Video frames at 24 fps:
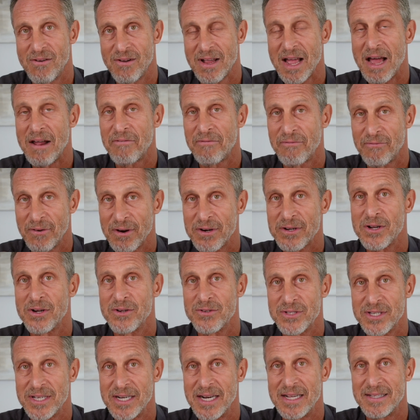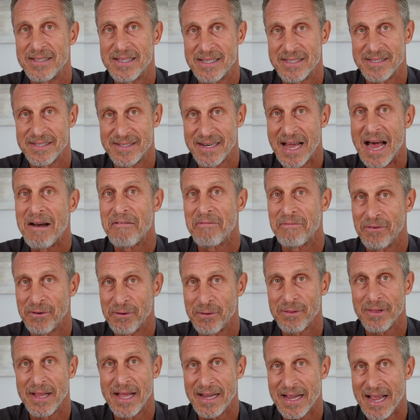got fructose in it that's not
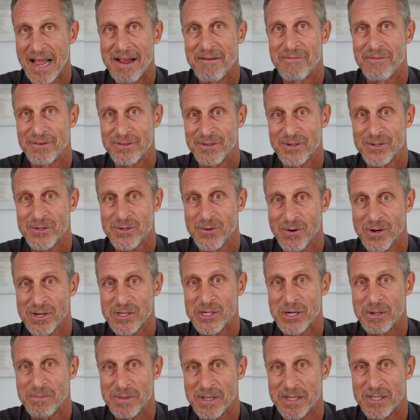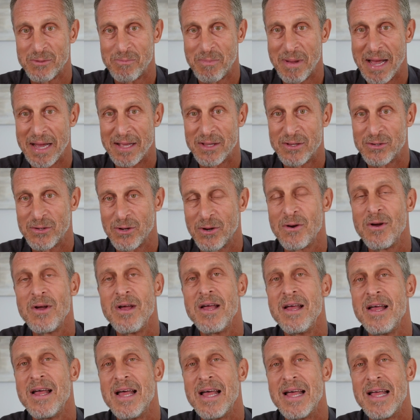fruit, like high fructose corn syrup, that's bad. So,
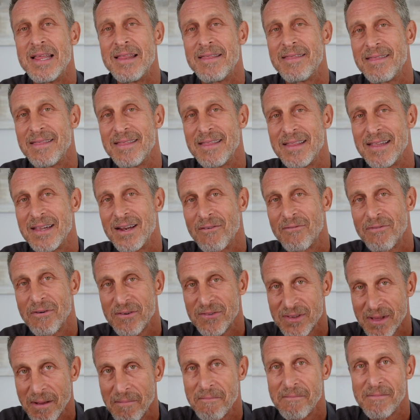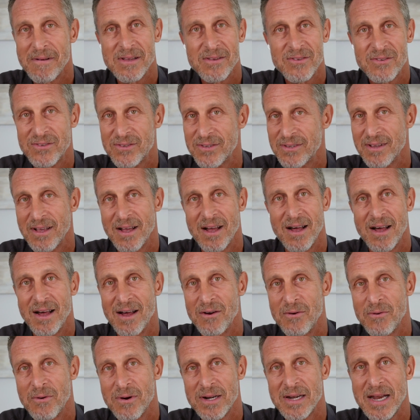you know, for some of us
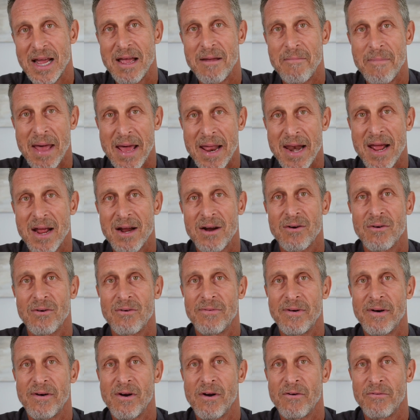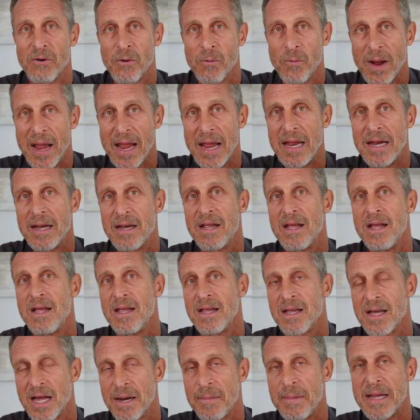who are diabetic or very overweight,
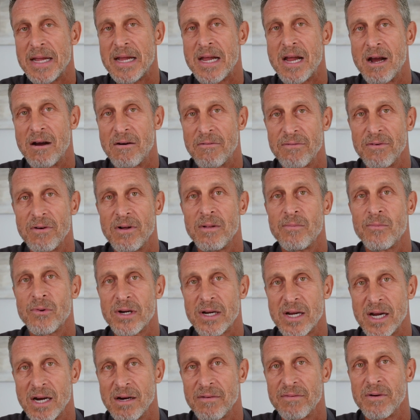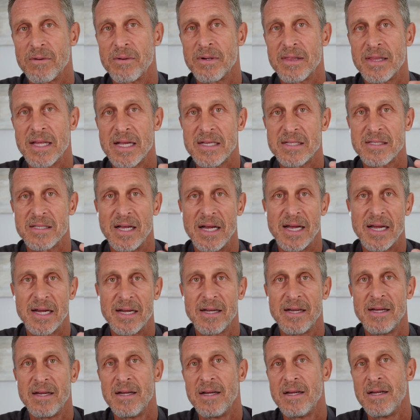you got to be careful, more careful with things
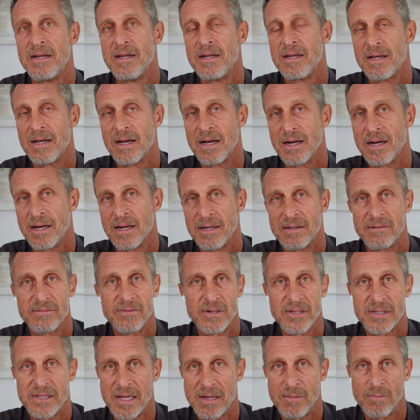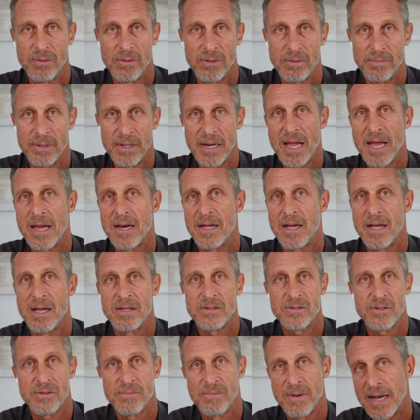like, for example,
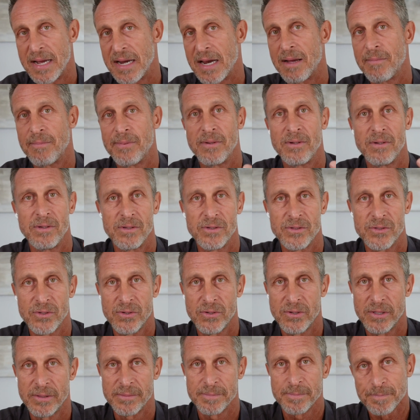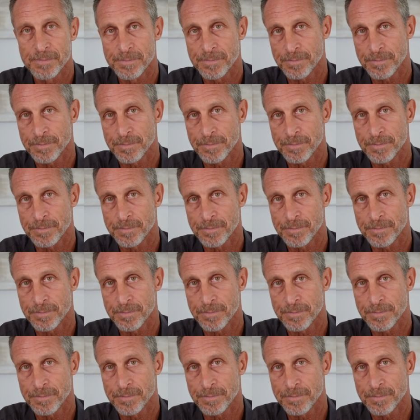bananas or pineapples or